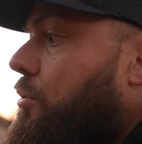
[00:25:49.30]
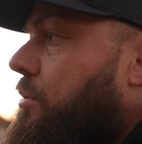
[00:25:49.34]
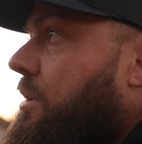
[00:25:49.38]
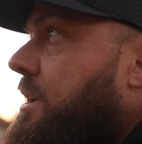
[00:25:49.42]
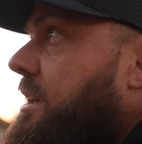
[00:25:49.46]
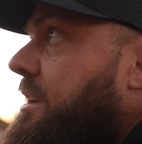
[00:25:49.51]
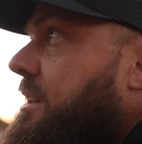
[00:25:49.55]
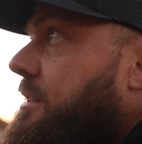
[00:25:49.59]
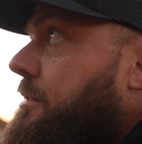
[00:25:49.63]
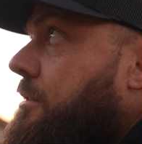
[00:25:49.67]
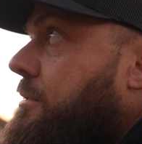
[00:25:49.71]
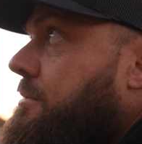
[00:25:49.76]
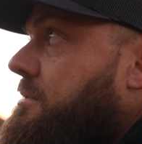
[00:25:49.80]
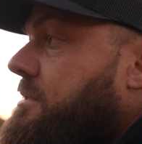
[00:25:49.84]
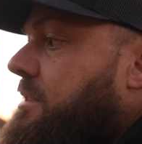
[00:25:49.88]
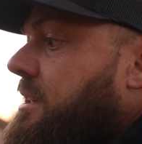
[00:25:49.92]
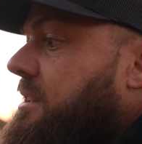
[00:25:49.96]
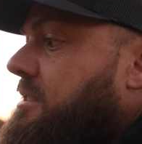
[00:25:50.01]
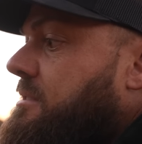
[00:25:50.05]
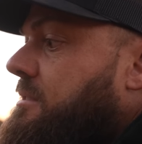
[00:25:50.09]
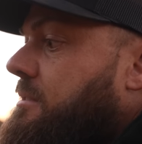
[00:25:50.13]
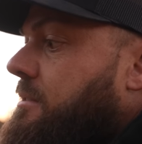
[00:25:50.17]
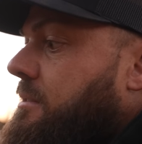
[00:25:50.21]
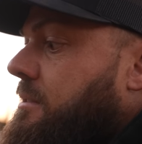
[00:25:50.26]
getting those
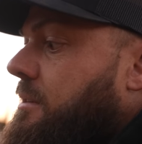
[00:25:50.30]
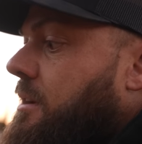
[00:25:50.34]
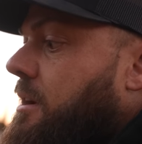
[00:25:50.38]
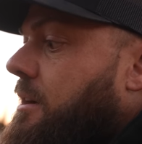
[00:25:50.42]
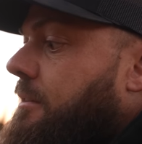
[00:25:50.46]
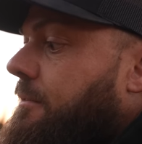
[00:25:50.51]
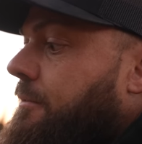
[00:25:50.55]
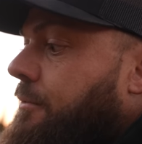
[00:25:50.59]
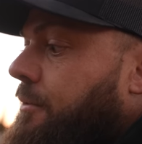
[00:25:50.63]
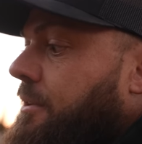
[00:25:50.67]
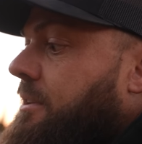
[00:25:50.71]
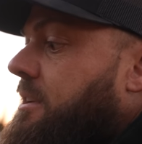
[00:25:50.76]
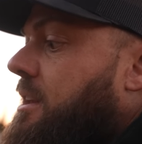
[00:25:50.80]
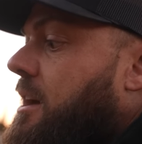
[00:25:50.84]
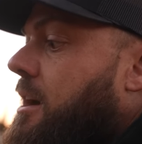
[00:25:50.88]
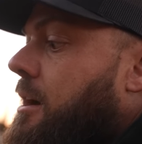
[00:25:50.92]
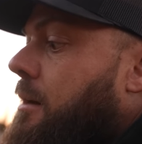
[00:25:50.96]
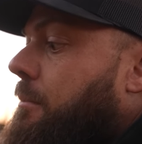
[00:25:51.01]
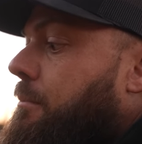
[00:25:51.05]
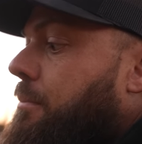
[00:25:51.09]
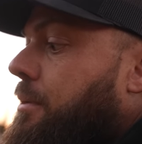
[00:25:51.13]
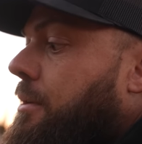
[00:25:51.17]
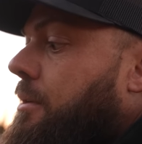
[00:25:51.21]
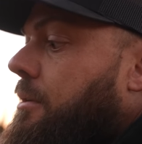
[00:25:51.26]
things freed
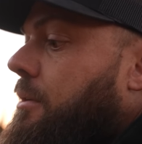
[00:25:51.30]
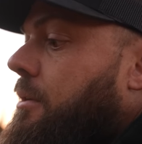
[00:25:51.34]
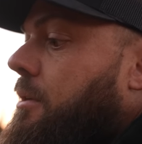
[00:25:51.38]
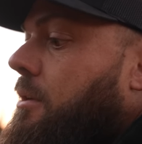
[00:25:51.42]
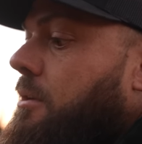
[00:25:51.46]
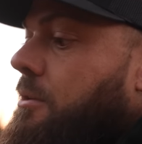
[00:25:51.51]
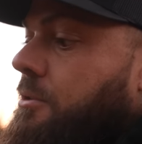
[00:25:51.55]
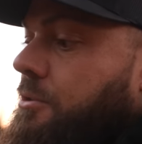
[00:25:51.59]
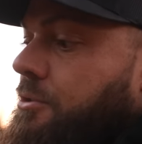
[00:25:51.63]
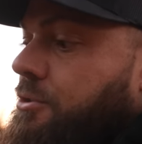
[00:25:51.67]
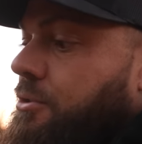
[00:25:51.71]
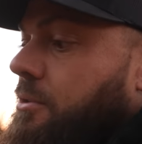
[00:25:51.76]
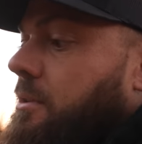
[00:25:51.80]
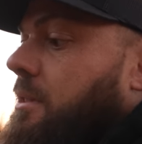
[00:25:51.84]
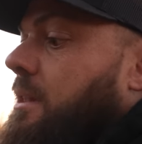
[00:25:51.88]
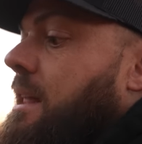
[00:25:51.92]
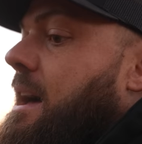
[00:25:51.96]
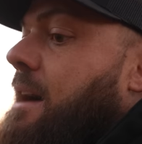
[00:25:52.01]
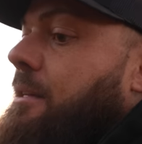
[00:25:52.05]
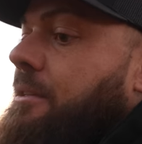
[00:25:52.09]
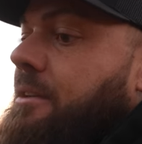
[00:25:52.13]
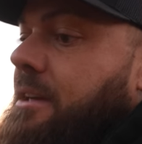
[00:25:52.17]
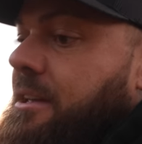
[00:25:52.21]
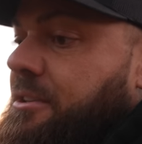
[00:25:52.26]
up should
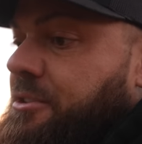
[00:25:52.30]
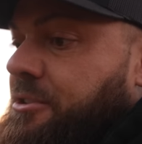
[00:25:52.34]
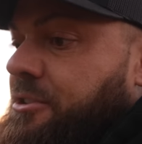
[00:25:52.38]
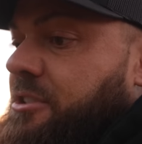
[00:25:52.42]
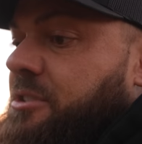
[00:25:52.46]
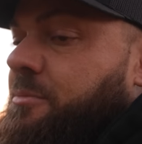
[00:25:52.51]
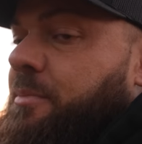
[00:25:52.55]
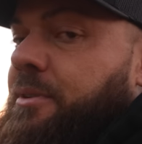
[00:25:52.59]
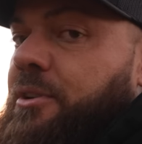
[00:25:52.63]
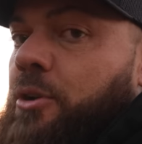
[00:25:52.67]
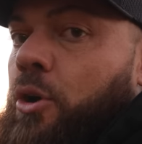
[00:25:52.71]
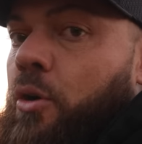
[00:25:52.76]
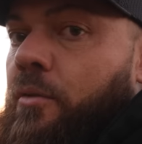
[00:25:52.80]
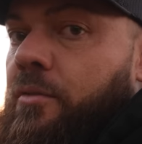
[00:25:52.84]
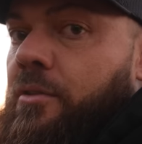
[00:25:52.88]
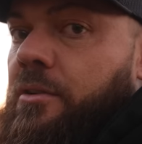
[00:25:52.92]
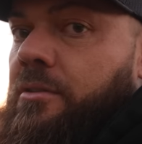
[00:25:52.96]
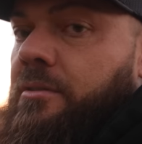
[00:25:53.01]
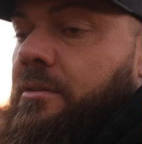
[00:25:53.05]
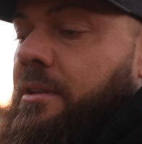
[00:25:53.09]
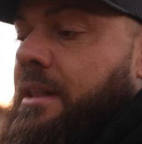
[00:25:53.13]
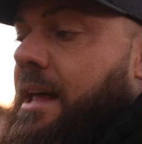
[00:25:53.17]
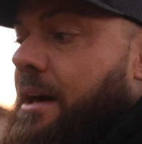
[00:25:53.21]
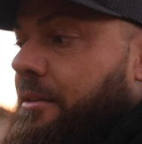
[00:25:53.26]
allow the engine to spin over
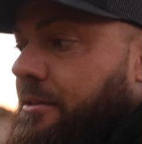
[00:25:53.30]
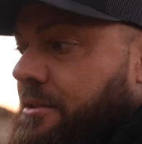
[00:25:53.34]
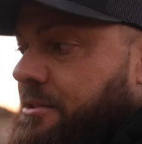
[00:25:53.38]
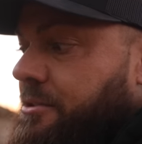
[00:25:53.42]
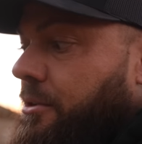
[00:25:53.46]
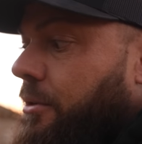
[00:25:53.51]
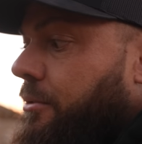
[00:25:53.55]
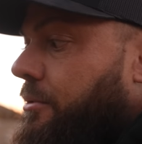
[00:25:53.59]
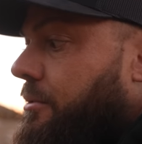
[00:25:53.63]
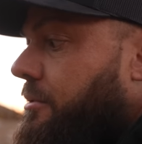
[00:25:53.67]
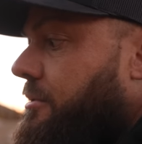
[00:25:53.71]
and allow the starter